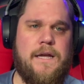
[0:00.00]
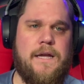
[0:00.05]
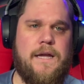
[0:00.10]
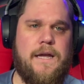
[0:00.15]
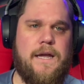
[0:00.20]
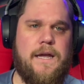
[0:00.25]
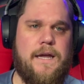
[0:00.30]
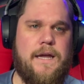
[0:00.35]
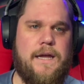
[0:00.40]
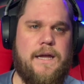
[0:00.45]

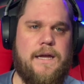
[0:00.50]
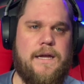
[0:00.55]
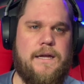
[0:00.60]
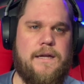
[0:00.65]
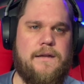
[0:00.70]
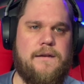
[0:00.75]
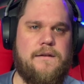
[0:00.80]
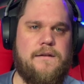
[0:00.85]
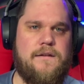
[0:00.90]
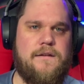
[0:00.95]

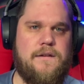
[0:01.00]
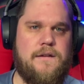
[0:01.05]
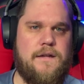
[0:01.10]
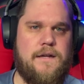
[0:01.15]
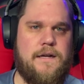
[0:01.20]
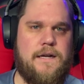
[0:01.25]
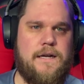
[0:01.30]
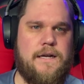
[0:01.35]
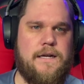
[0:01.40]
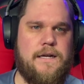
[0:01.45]
And
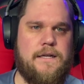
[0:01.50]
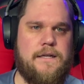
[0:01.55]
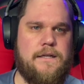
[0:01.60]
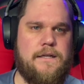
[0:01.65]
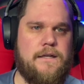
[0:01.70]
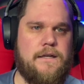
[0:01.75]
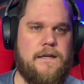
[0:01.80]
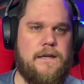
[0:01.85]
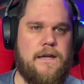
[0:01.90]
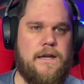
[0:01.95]

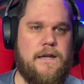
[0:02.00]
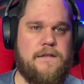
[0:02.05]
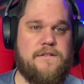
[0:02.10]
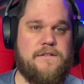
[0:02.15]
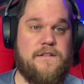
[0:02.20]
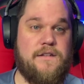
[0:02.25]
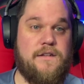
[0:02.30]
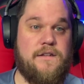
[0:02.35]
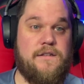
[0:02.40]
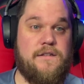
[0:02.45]
it's
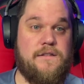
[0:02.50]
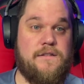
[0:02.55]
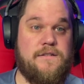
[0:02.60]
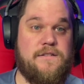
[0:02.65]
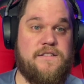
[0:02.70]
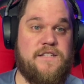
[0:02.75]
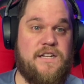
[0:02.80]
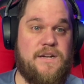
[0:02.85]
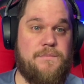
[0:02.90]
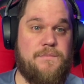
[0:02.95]
going to
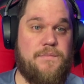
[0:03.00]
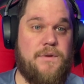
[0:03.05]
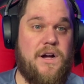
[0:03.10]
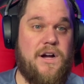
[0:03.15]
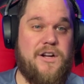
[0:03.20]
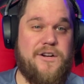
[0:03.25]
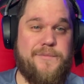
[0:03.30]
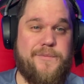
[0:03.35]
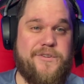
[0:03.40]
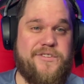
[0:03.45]
set up
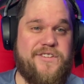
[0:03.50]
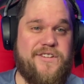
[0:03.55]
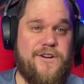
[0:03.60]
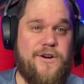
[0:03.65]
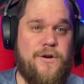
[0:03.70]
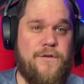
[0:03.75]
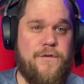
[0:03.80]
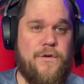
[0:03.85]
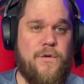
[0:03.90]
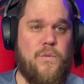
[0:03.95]
100%
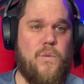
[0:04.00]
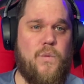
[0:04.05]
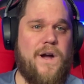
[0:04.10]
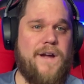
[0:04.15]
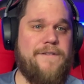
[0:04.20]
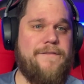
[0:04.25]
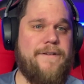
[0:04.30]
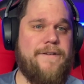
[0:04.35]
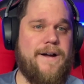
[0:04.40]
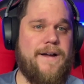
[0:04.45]
over
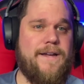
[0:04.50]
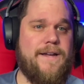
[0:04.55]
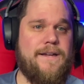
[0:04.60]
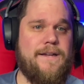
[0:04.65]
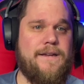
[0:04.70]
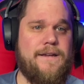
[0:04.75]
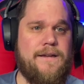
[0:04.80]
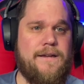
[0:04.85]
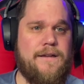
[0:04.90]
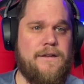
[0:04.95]
Wi-Fi.
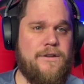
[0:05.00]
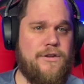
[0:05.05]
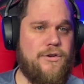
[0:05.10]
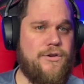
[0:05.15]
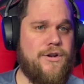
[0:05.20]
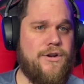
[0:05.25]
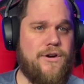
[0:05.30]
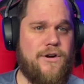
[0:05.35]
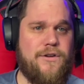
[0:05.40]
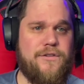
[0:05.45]
You
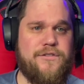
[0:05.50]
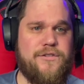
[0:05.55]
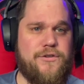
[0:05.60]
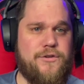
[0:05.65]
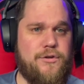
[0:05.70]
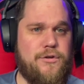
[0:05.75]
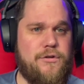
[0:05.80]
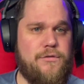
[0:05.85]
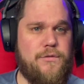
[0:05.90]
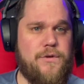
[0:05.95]
can also
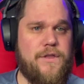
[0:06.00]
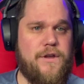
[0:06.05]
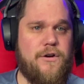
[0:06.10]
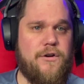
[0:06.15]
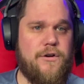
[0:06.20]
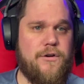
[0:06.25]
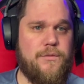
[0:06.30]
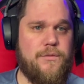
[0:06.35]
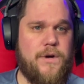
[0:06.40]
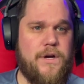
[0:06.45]
do it with a
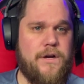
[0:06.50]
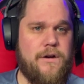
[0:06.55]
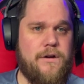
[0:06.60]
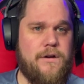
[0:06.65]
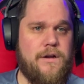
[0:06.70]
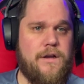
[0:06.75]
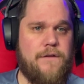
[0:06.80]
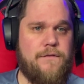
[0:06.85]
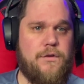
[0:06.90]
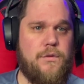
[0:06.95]
hardwire
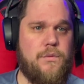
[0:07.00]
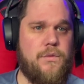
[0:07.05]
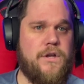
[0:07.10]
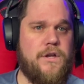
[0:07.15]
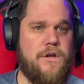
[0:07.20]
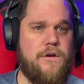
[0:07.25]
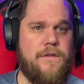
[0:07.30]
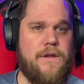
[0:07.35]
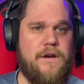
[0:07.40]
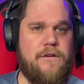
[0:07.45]
if you want to
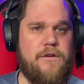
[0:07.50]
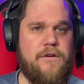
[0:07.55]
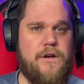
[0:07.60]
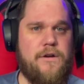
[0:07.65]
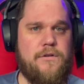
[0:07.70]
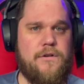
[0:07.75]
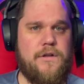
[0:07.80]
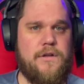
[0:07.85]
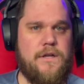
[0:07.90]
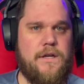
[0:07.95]
go that
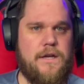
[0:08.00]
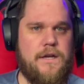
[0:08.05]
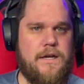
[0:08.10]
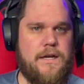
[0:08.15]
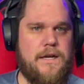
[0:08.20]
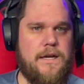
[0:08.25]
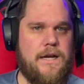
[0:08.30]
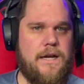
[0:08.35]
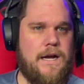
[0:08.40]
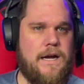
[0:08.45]
route.
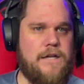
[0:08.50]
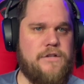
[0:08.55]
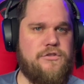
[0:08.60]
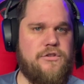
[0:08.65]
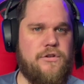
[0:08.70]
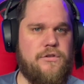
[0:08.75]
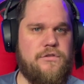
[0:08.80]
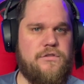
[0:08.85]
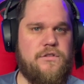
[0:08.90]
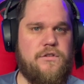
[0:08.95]
I
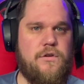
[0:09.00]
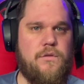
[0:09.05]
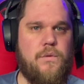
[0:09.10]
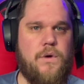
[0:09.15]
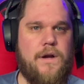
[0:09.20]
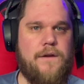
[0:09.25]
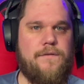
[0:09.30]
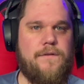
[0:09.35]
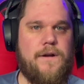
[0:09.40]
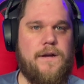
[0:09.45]
chose to do
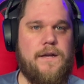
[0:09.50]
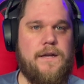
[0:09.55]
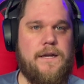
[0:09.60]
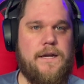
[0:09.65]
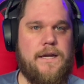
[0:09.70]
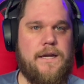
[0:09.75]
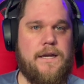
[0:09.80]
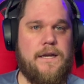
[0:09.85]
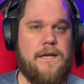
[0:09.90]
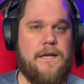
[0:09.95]
Wi-Fi,
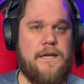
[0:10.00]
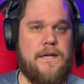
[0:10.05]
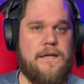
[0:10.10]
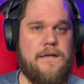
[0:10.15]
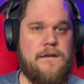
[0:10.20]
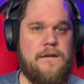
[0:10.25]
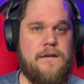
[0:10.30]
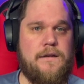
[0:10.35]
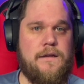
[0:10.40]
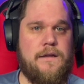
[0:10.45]

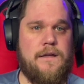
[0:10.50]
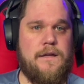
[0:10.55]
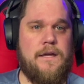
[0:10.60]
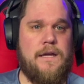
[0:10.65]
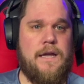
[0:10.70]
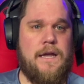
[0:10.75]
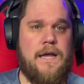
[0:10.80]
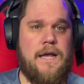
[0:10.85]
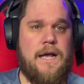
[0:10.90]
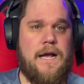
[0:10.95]
and
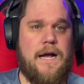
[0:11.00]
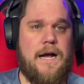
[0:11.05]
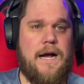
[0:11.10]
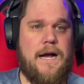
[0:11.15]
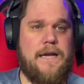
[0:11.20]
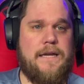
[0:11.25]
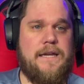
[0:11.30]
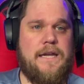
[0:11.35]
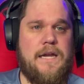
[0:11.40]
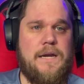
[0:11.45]

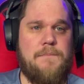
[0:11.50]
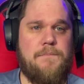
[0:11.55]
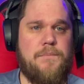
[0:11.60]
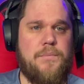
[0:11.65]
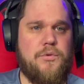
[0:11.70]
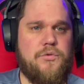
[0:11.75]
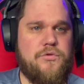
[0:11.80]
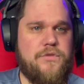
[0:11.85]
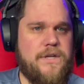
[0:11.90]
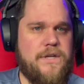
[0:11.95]
I can't
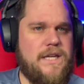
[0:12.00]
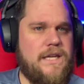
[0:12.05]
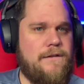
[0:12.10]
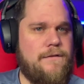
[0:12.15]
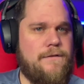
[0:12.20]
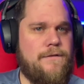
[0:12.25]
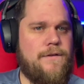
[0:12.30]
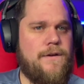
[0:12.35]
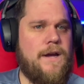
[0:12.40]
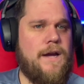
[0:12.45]

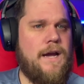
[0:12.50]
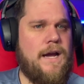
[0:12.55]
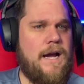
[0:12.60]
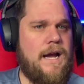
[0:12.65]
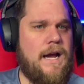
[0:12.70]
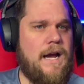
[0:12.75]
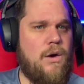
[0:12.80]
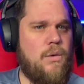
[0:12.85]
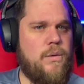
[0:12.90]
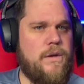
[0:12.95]
believe
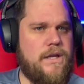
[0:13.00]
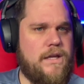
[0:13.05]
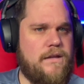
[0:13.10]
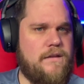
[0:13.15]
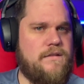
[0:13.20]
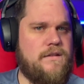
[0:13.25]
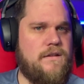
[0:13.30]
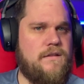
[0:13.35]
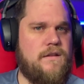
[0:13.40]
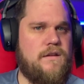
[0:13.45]
how
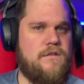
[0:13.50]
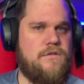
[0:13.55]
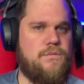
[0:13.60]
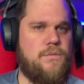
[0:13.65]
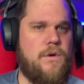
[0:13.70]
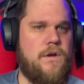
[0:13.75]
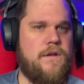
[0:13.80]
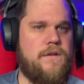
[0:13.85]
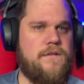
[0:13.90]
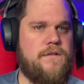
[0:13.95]
easy this
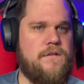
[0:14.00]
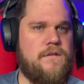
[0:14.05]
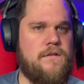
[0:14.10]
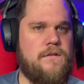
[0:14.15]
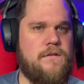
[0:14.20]
was.